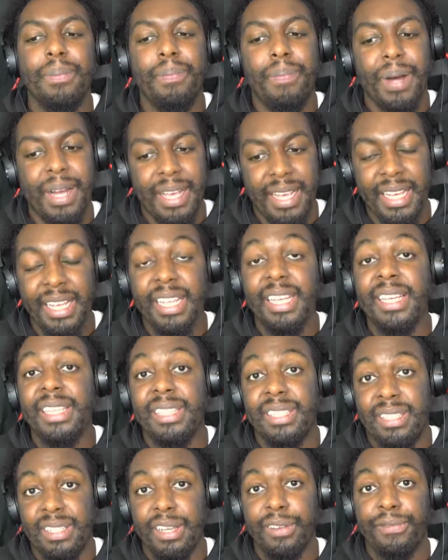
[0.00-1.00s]
But he
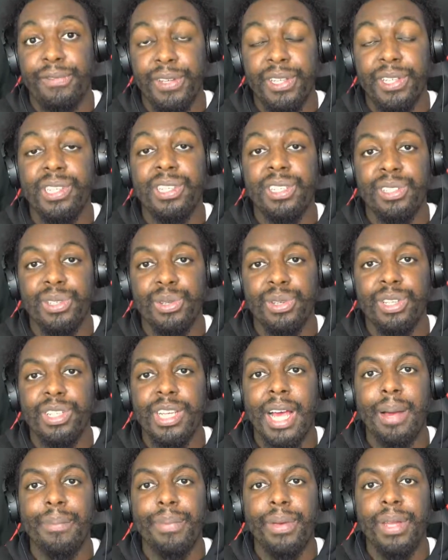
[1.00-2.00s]
is officially still the
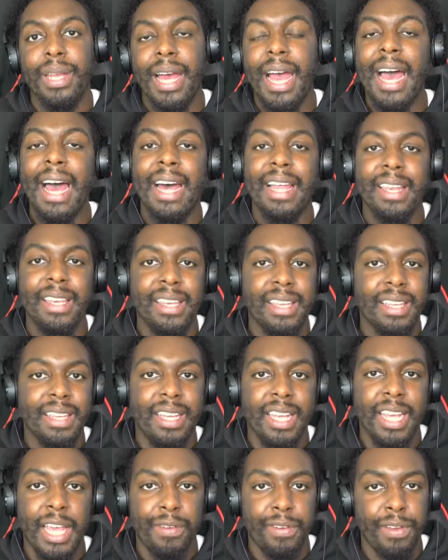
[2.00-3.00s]
champion. And
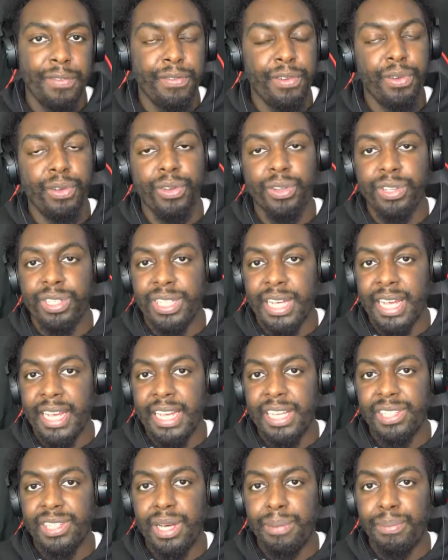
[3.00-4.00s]
even if you're not saying
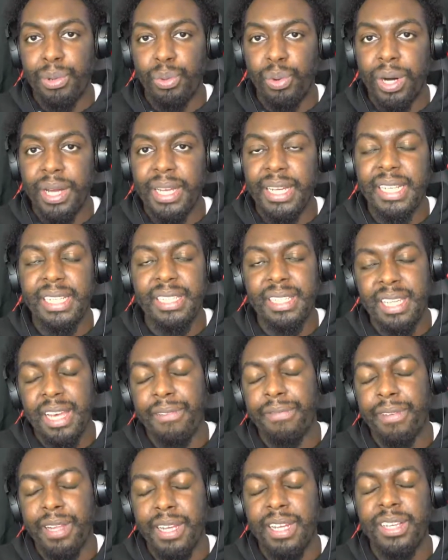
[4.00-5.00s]
he's number 1, he's
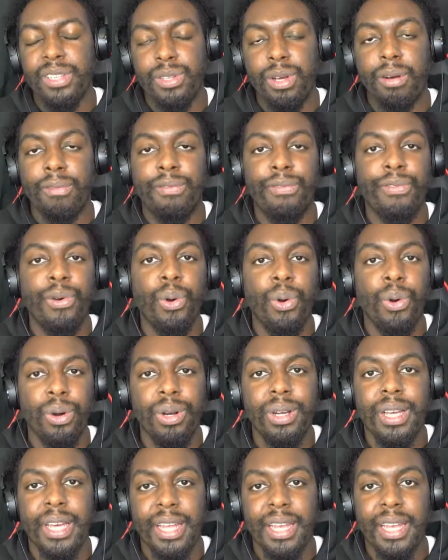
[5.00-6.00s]
definitely top 4
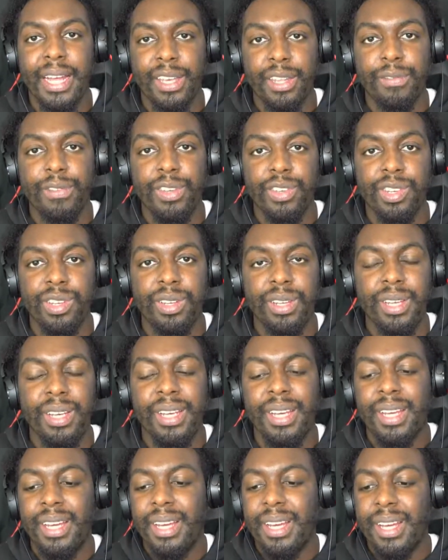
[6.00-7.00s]
in that division.
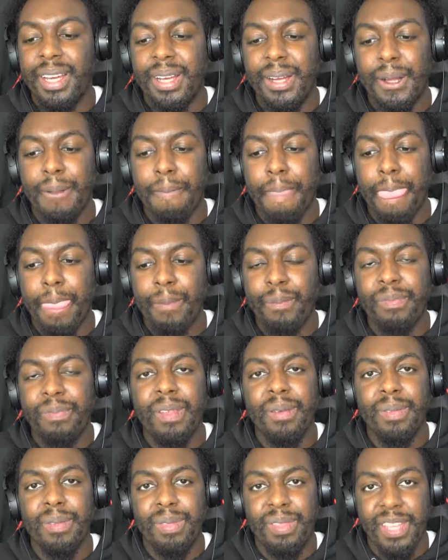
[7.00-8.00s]

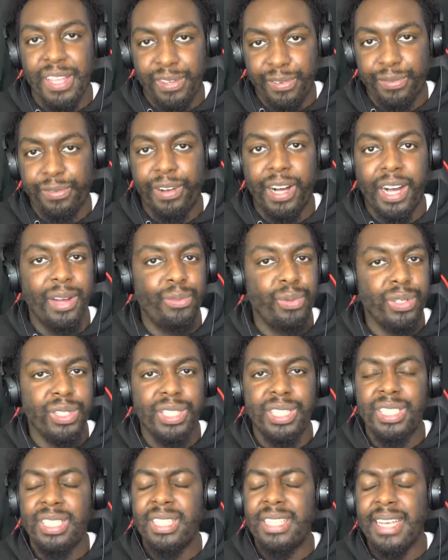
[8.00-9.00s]
This fight was
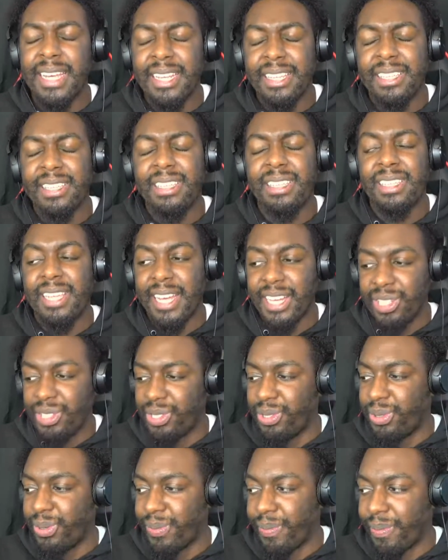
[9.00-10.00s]

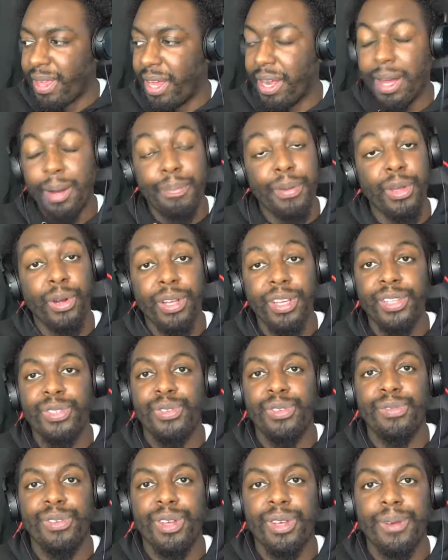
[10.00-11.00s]
sensational. And I'll be honest
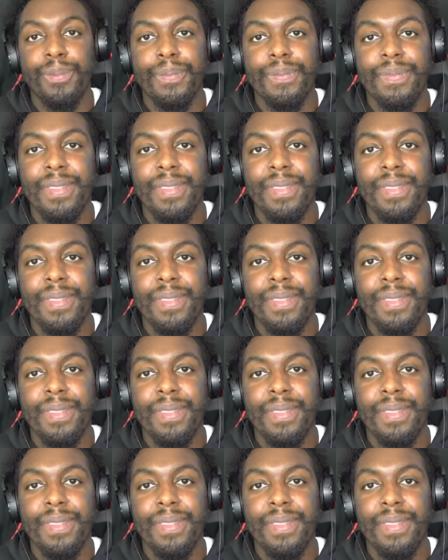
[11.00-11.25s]
with you,